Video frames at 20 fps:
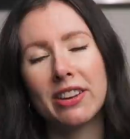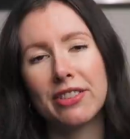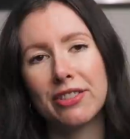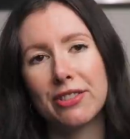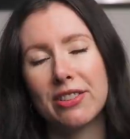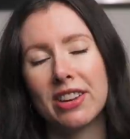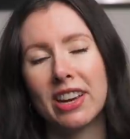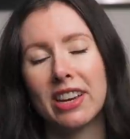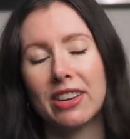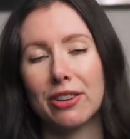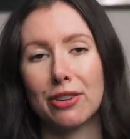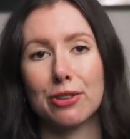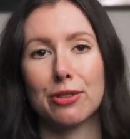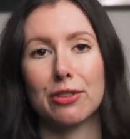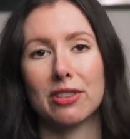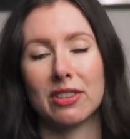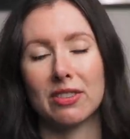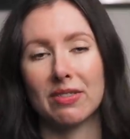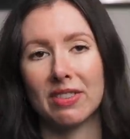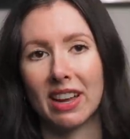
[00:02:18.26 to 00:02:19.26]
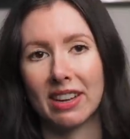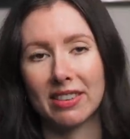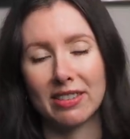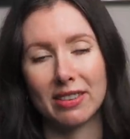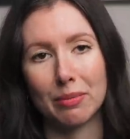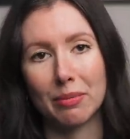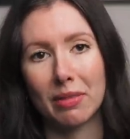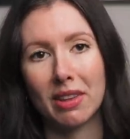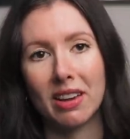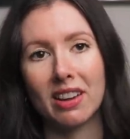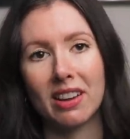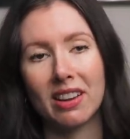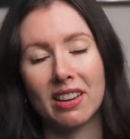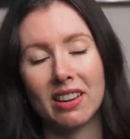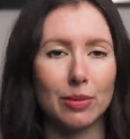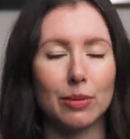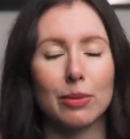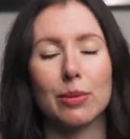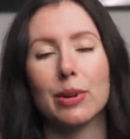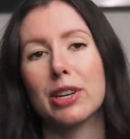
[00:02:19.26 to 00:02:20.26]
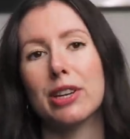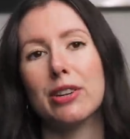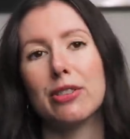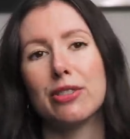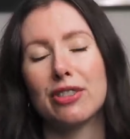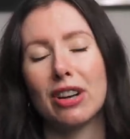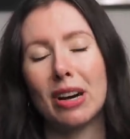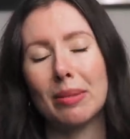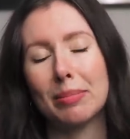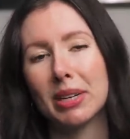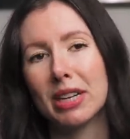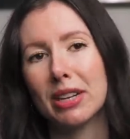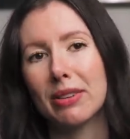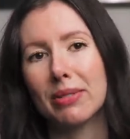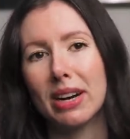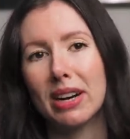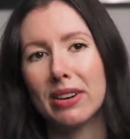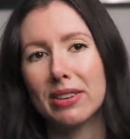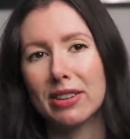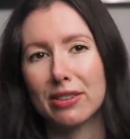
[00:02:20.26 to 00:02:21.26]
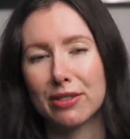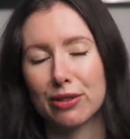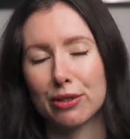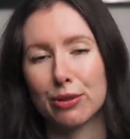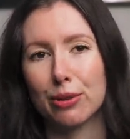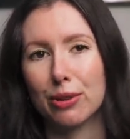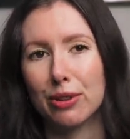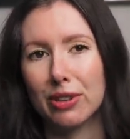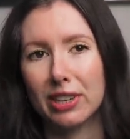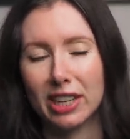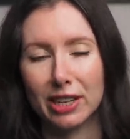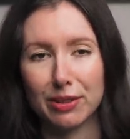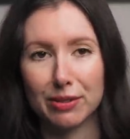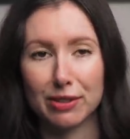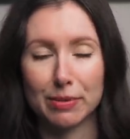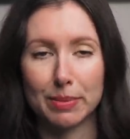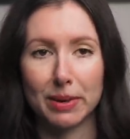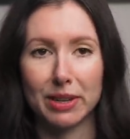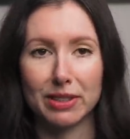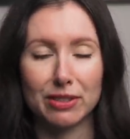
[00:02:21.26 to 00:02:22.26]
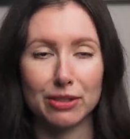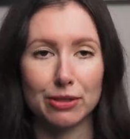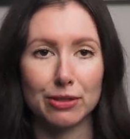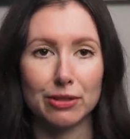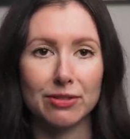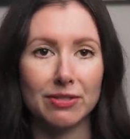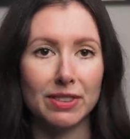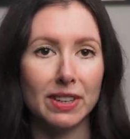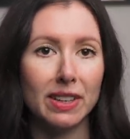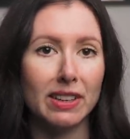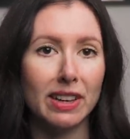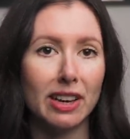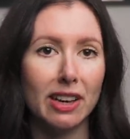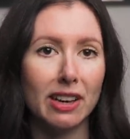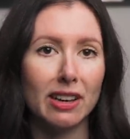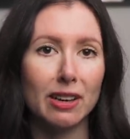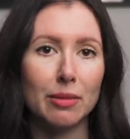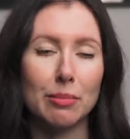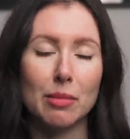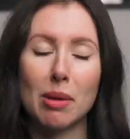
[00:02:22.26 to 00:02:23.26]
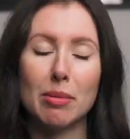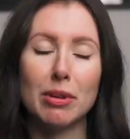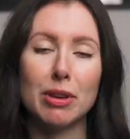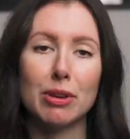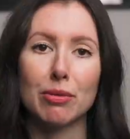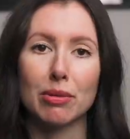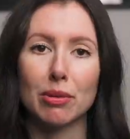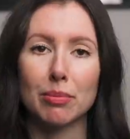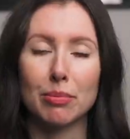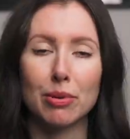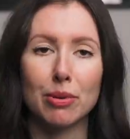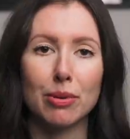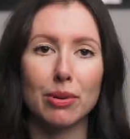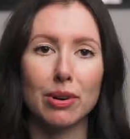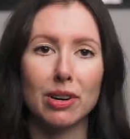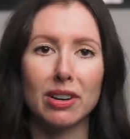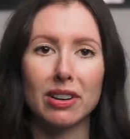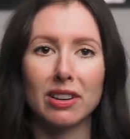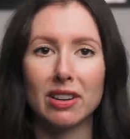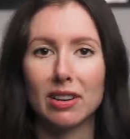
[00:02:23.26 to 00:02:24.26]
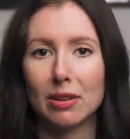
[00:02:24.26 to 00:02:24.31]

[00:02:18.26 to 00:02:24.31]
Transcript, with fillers: did you take notice of that something? Were you shopping around and scrolling in response to a feeling? Maybe you were bored,